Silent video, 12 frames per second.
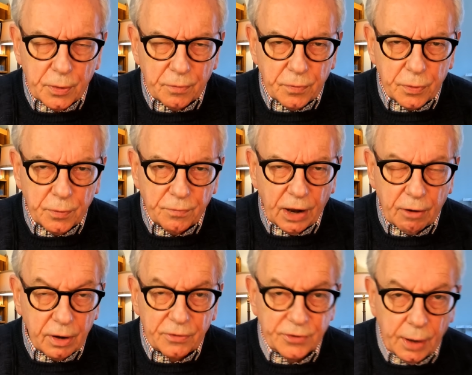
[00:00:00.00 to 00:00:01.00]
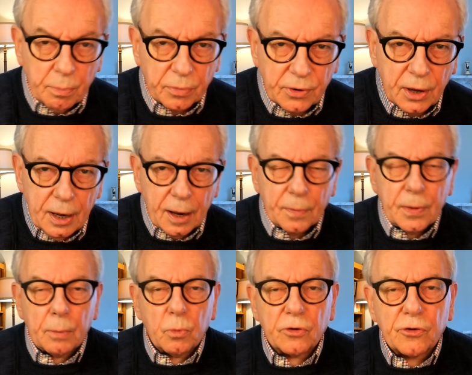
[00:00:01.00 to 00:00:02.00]
various sums that
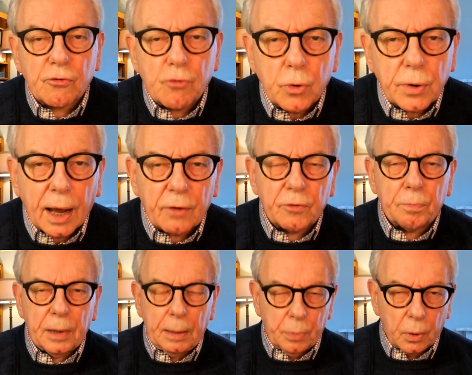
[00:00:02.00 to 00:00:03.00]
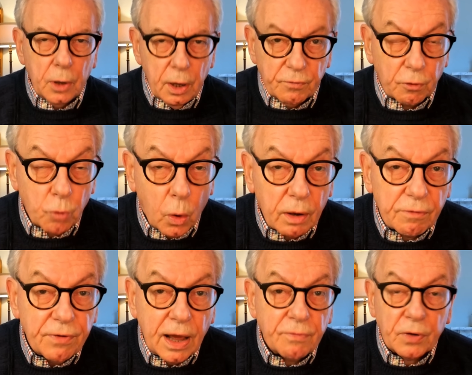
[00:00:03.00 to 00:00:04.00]
was screwed out of people for royal
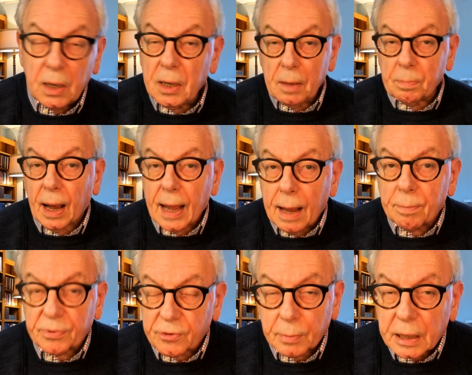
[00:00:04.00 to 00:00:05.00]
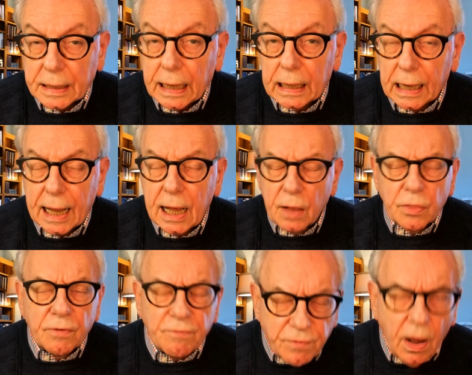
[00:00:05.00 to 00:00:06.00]
favour by Empson and Dudley, the
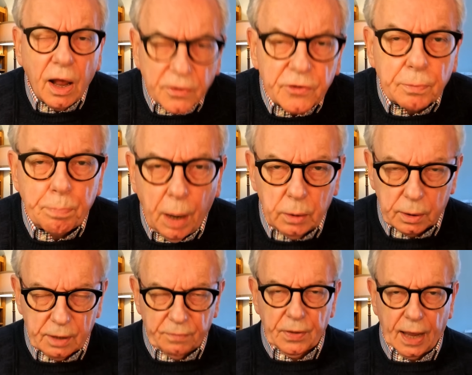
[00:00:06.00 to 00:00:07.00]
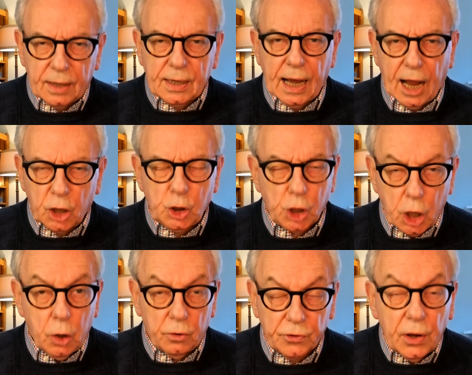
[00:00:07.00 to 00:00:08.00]
vast bulk of that cash
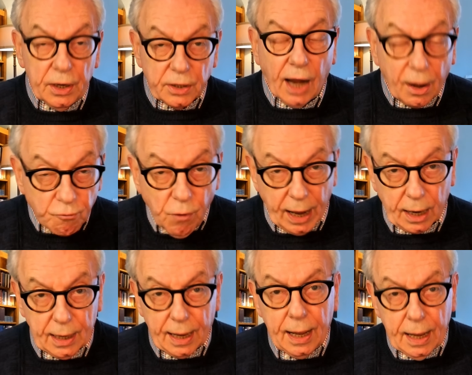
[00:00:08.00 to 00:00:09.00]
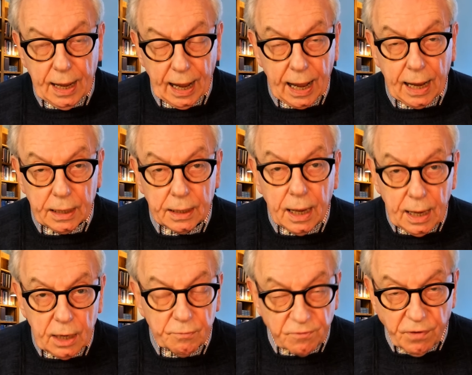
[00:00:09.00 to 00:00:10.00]
goes directly in
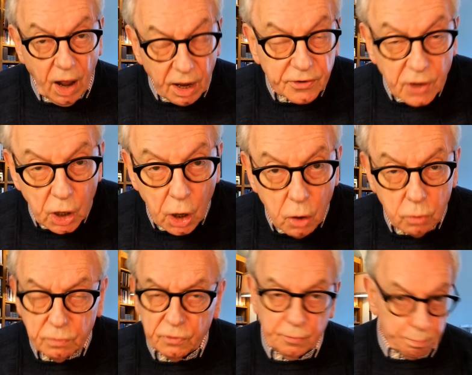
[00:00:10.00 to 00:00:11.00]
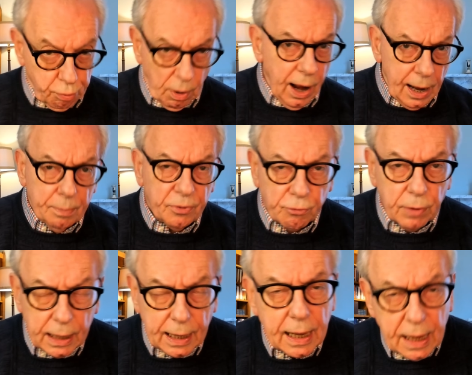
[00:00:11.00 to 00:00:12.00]
vast loans, bribes
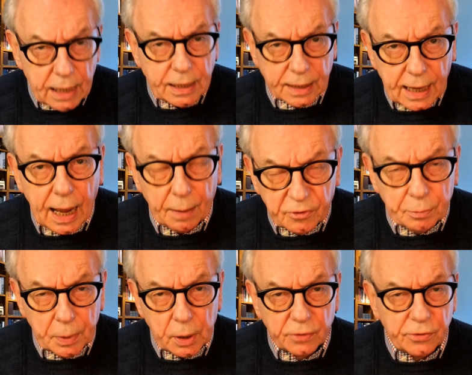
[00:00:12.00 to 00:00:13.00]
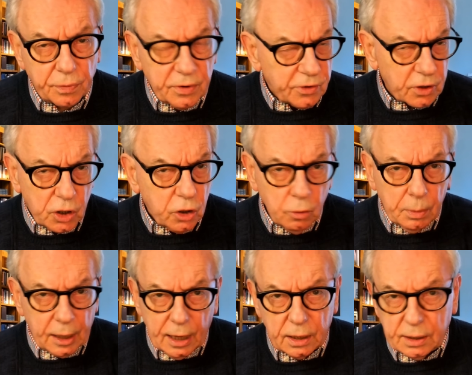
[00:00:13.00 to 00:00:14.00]
really, to the Habsburgs, and this
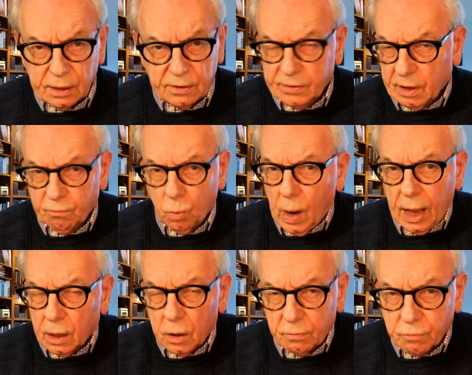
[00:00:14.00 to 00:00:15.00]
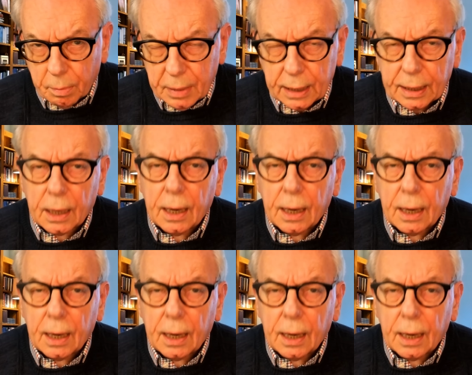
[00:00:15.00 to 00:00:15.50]
accumulated stuff, well over $1 million